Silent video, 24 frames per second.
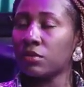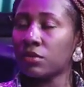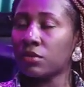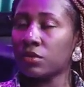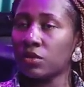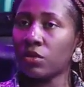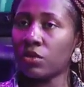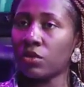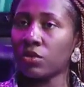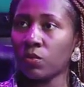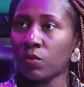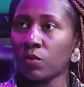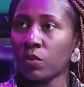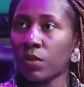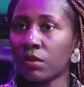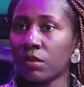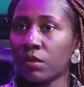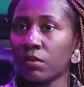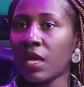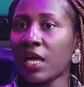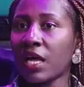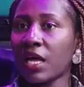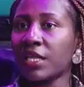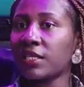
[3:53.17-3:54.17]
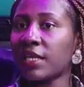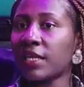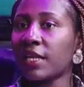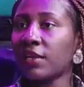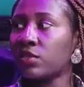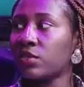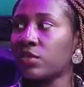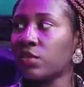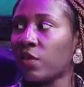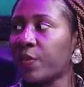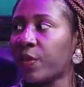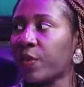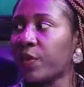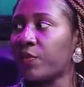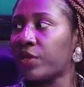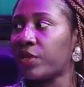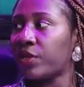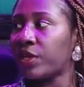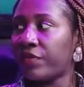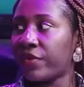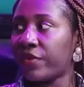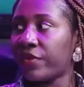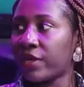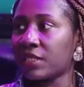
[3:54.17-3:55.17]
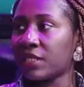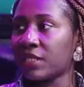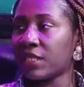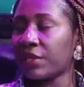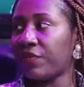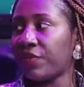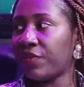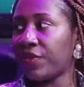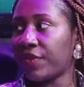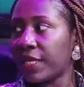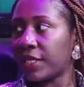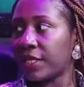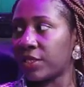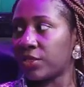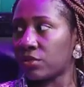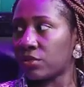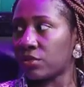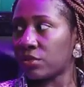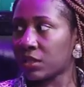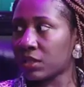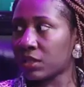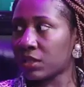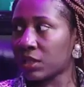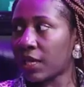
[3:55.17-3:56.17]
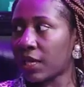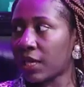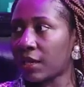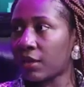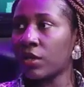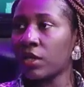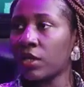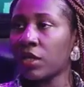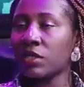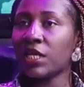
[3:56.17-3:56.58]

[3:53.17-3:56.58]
does well. I see a lot of people give out invitations now.